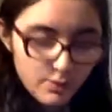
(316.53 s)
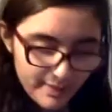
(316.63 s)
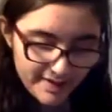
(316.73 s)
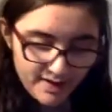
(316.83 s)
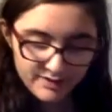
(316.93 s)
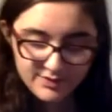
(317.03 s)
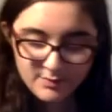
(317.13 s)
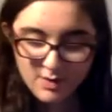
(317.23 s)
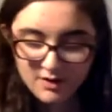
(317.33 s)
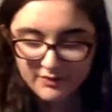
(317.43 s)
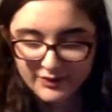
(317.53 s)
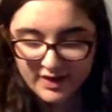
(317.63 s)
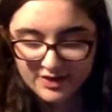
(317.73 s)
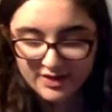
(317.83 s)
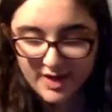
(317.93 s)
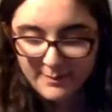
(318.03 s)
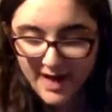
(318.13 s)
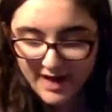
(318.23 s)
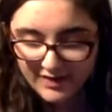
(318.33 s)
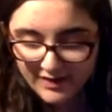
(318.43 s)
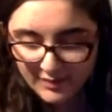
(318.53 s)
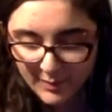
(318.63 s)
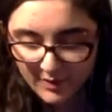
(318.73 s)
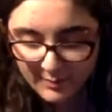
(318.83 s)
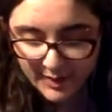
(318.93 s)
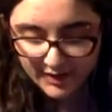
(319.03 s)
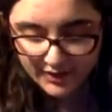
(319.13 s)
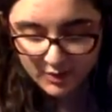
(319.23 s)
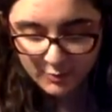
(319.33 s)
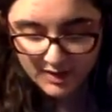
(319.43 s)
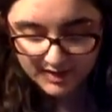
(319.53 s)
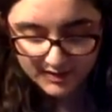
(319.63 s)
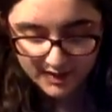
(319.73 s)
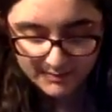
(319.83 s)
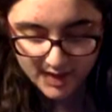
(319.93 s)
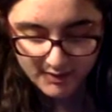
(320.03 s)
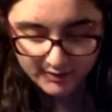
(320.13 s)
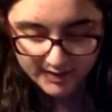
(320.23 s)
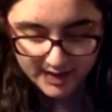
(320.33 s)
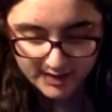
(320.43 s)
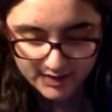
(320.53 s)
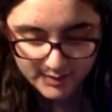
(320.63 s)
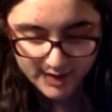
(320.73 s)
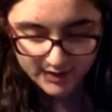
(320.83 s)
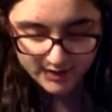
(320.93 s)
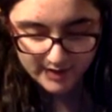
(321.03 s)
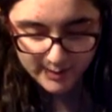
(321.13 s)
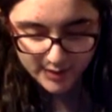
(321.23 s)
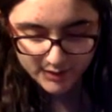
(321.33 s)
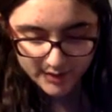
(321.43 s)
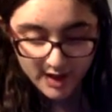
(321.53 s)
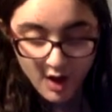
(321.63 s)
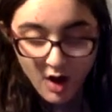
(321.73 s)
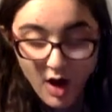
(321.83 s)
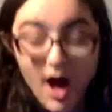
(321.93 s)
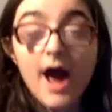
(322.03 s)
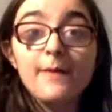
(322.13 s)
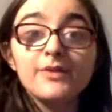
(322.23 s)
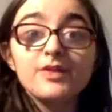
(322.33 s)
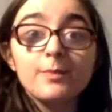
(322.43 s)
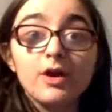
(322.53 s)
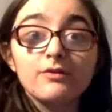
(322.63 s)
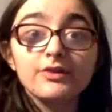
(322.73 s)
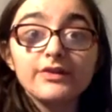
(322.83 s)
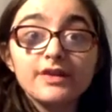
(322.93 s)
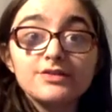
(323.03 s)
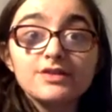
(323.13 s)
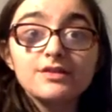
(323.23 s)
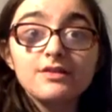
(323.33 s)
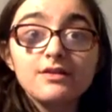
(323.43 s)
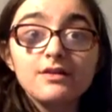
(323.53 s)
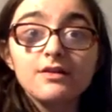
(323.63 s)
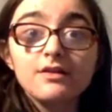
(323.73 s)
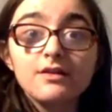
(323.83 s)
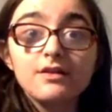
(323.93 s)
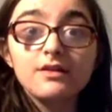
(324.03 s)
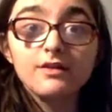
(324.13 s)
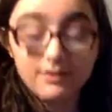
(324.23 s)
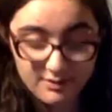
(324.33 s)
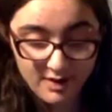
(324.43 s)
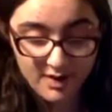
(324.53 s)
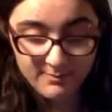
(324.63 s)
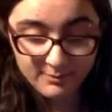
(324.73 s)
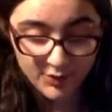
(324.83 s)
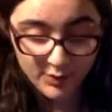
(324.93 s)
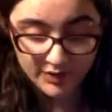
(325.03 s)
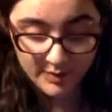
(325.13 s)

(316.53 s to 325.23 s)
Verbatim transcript: the Marvel section. I passed the P- Pixar one because I'm not really into Pixar that much, but I'm in the Marvel section. I'm going to be watching